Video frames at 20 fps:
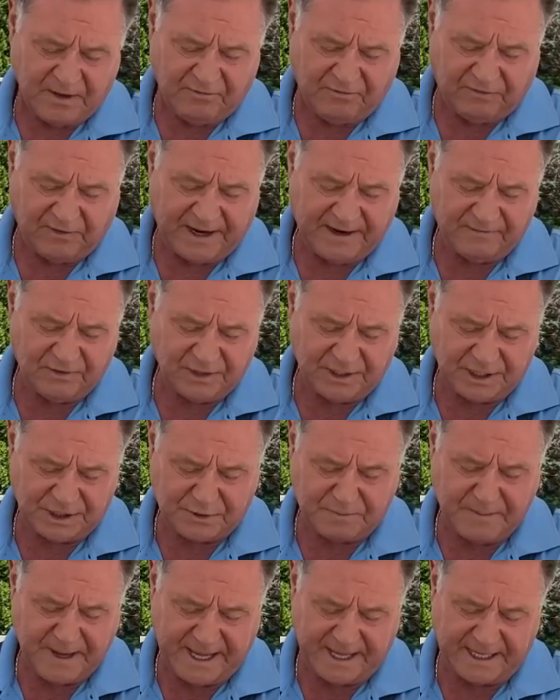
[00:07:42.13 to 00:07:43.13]
Flavored this
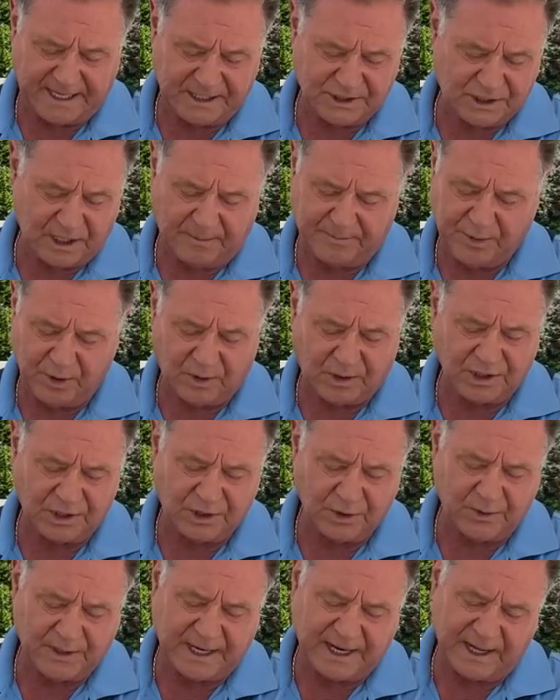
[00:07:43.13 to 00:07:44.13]
mayonnaise up. You can
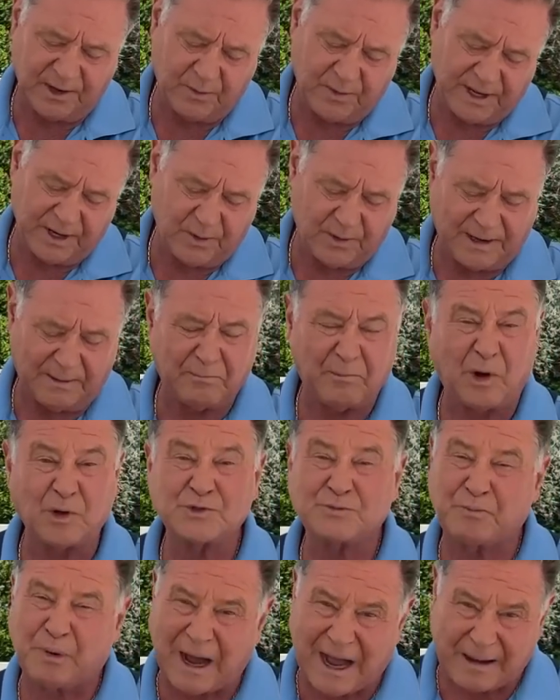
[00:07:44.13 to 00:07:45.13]
do it any way you want. Most
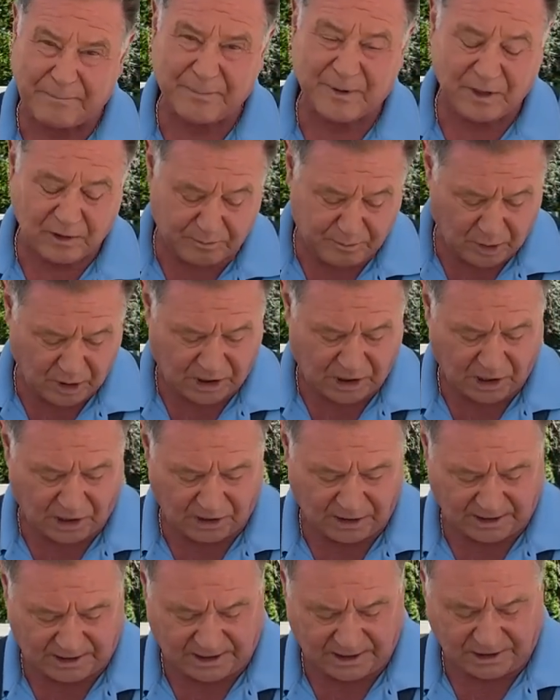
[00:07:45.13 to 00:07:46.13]
popular, put
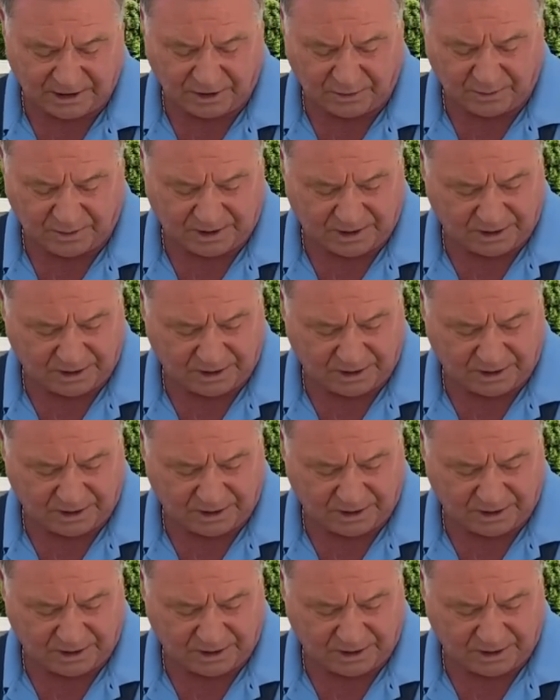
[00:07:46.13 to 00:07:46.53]
garlic into it.